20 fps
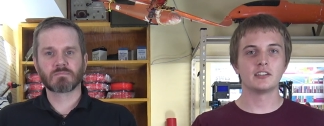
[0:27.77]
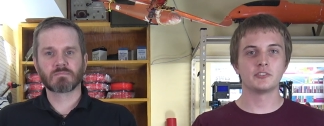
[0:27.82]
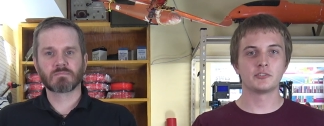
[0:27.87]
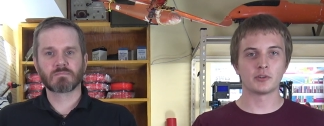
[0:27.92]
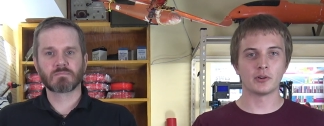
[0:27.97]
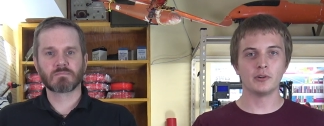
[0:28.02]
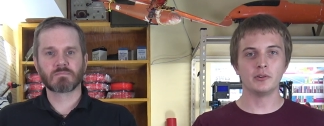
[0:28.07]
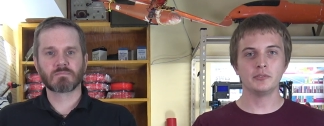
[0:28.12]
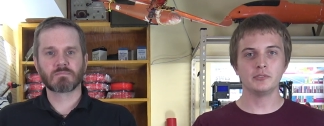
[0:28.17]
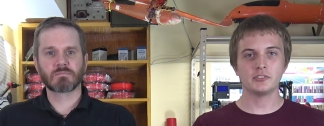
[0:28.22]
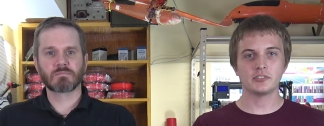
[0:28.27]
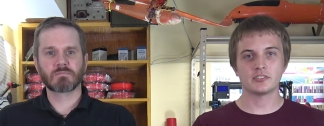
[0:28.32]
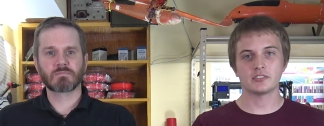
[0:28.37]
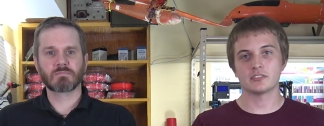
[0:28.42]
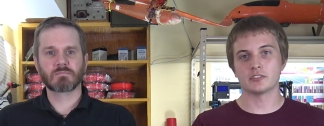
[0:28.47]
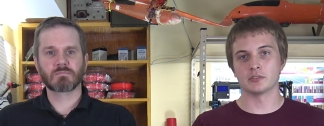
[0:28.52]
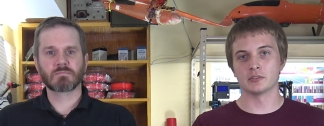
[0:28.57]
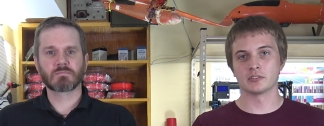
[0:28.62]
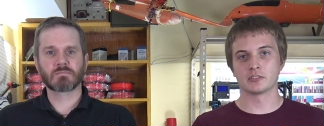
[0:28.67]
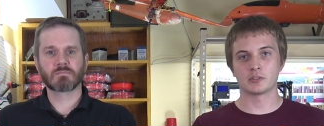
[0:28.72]
Speaker 1: Drones,
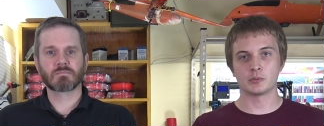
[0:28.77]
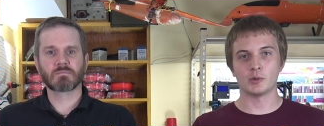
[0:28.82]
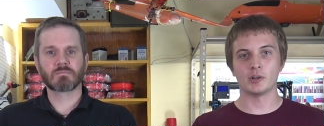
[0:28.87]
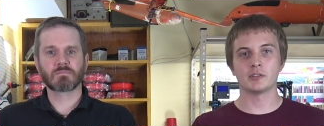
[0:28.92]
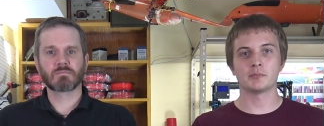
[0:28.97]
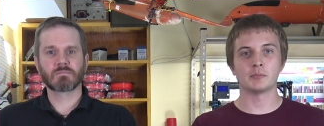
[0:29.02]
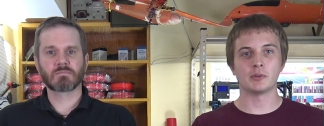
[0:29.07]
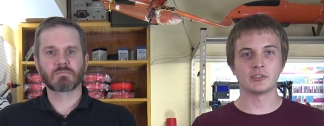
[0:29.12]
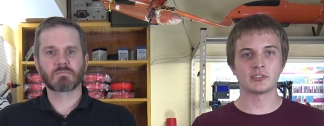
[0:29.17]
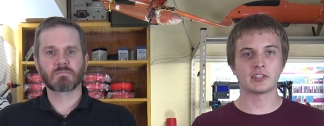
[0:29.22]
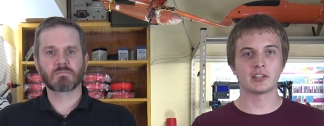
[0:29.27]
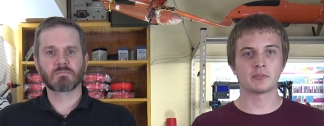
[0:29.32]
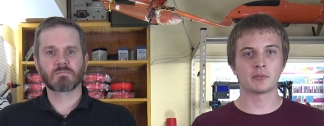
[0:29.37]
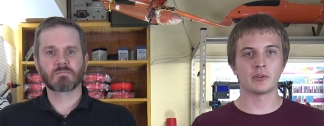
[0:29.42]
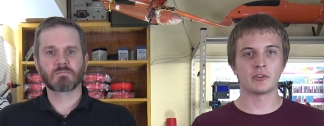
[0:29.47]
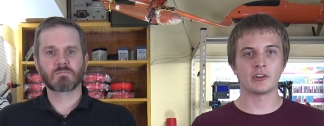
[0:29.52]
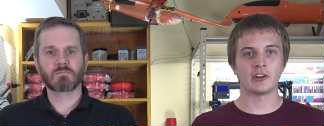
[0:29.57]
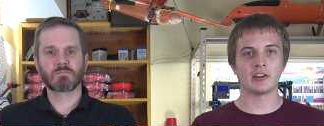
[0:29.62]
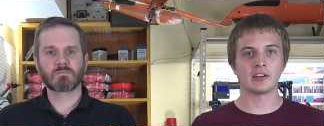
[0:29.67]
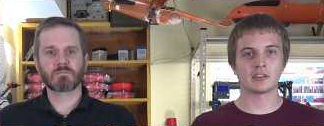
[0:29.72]
or quad
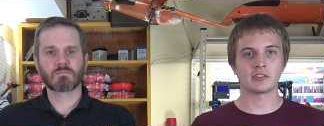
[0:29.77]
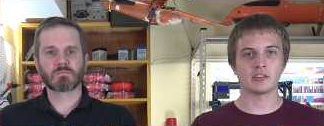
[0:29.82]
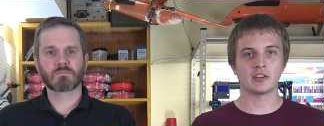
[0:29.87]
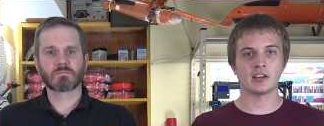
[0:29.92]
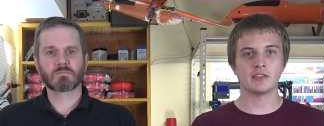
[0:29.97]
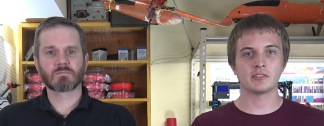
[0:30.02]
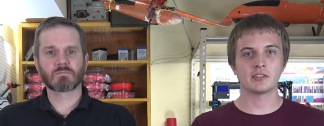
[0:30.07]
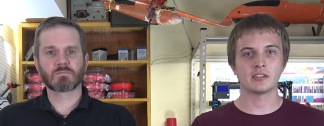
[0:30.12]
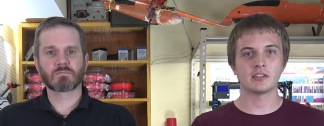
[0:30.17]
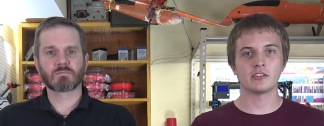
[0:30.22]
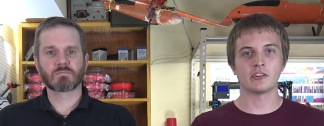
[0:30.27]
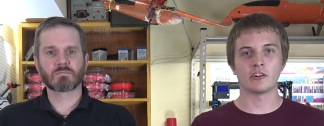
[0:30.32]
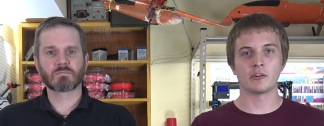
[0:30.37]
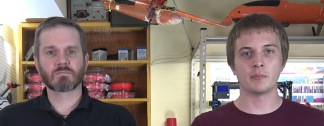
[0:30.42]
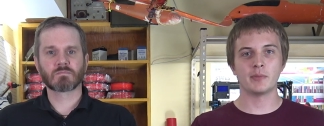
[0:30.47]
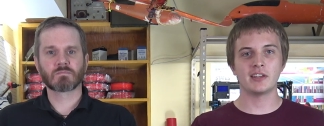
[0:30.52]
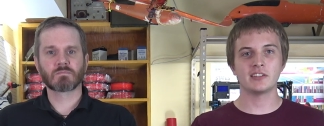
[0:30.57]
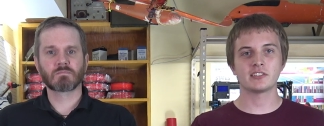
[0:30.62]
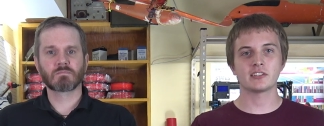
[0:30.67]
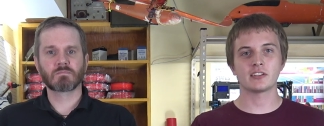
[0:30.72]
multi-rotor aircraft, are
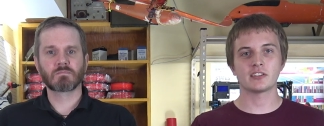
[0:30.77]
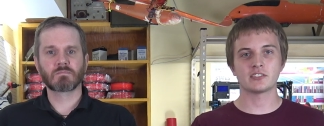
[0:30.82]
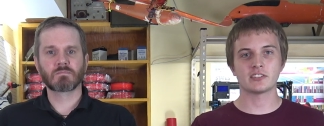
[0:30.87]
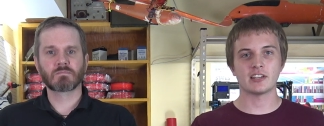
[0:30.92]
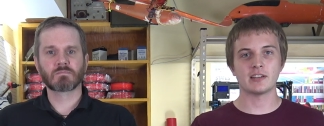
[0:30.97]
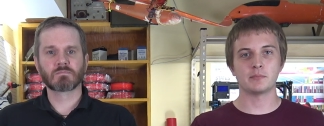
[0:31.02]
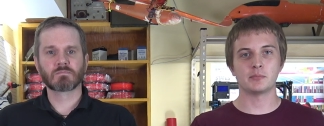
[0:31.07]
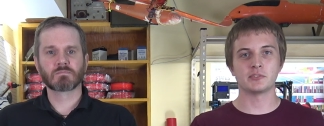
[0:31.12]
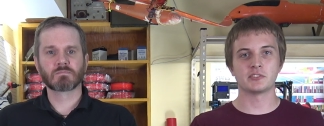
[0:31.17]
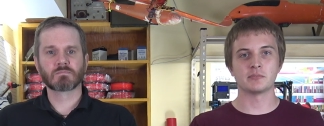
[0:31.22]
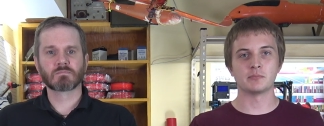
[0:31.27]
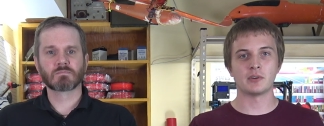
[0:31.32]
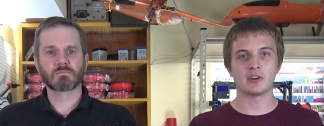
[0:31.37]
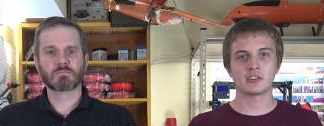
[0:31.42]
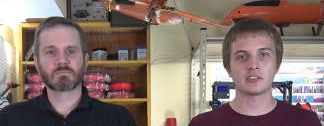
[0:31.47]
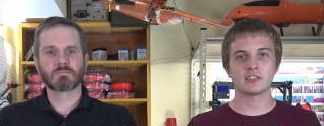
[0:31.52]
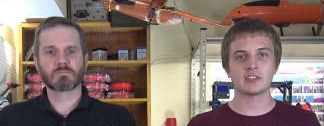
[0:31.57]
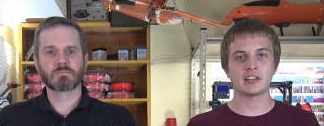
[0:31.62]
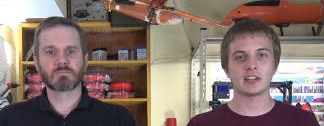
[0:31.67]
amazing examples of modern